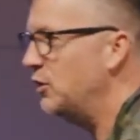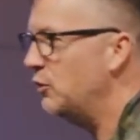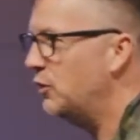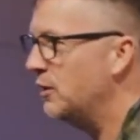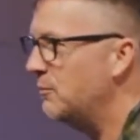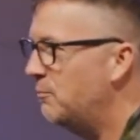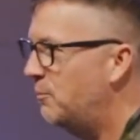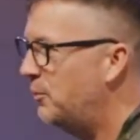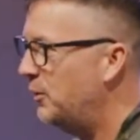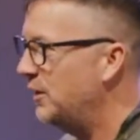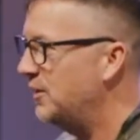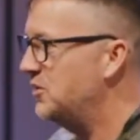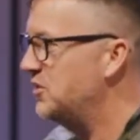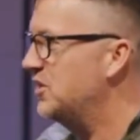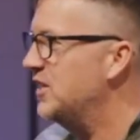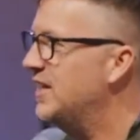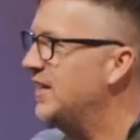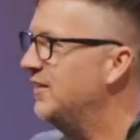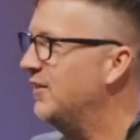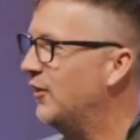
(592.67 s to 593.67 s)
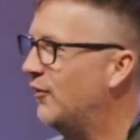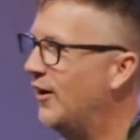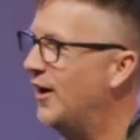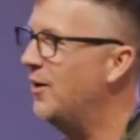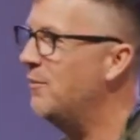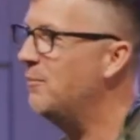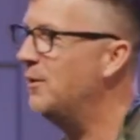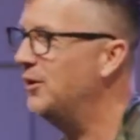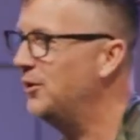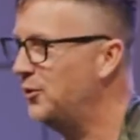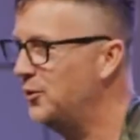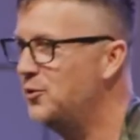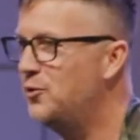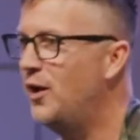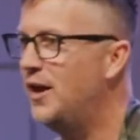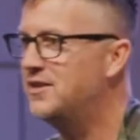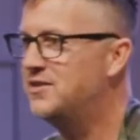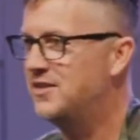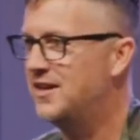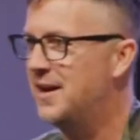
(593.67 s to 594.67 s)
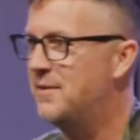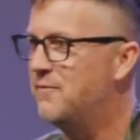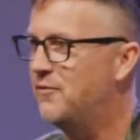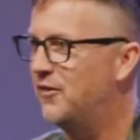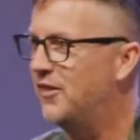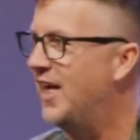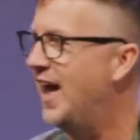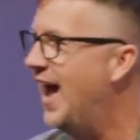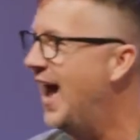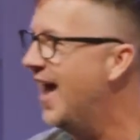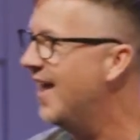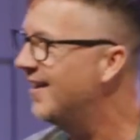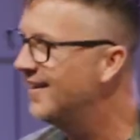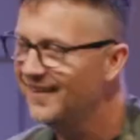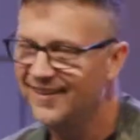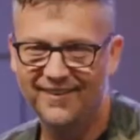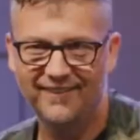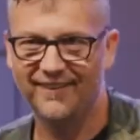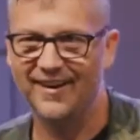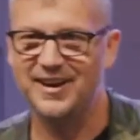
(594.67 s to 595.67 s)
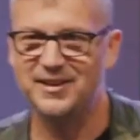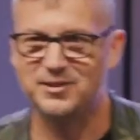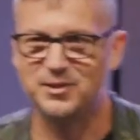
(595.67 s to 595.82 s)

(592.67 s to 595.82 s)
can put a seed in the ground, but who has time for that, right?